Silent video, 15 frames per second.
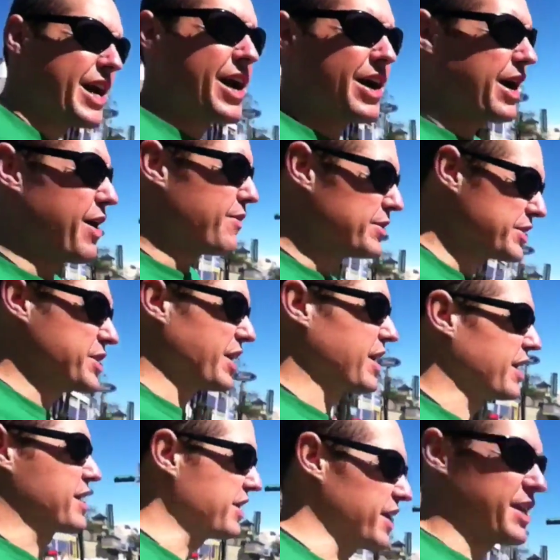right, we're just
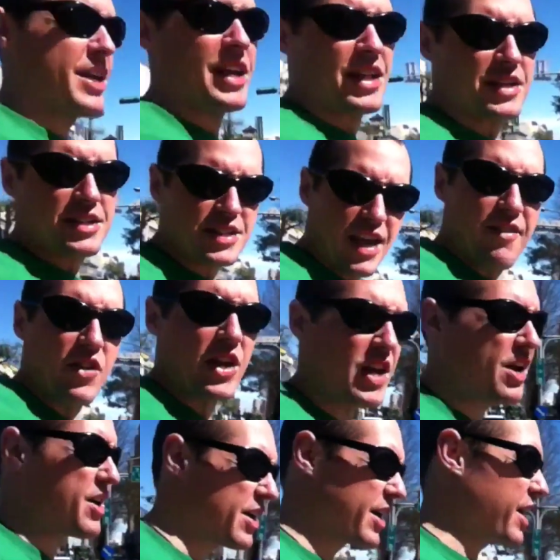gonna click it into the 7
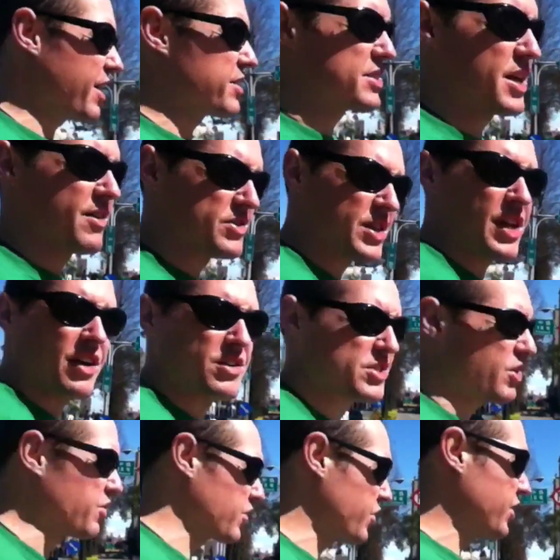here and get ourselves an
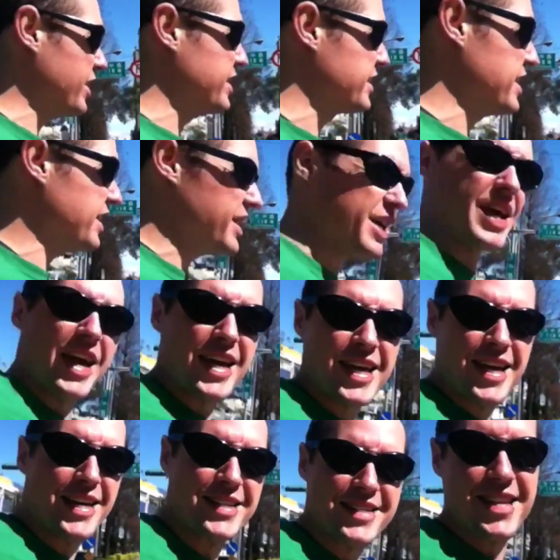Arizona green tea,
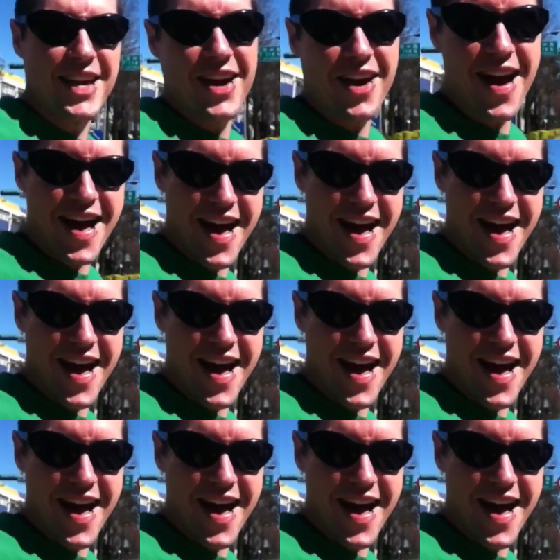because they're